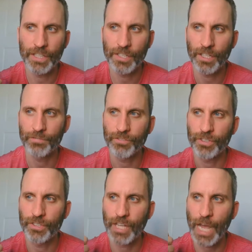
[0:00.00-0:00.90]

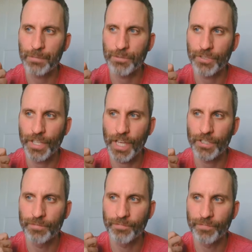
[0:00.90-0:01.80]
comfort, capture
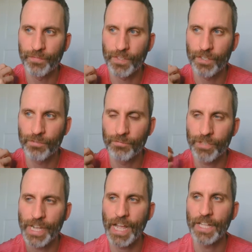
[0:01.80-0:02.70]
that
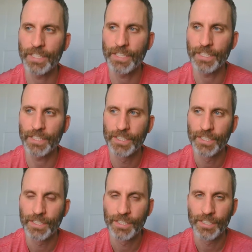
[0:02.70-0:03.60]
reality
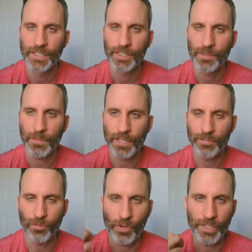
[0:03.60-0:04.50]
by
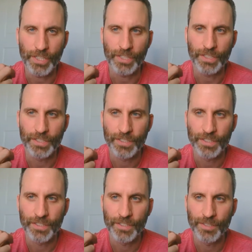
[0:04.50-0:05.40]
avoiding
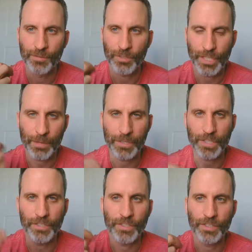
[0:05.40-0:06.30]
what's happening
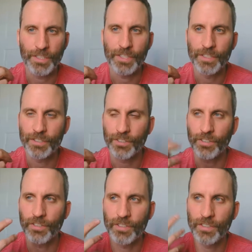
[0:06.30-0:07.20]
internally. And
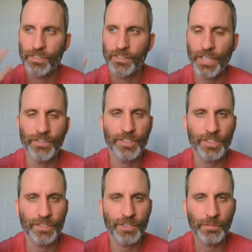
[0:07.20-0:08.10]
so 7s
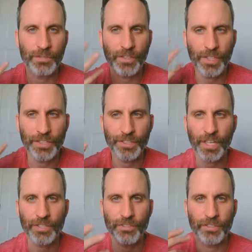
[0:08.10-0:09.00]
can still be very
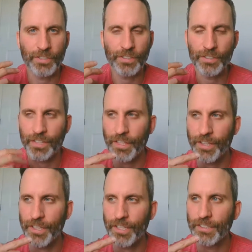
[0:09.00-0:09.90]
intellectual, can
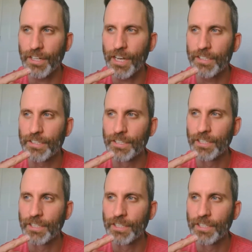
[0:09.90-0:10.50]
think a lot,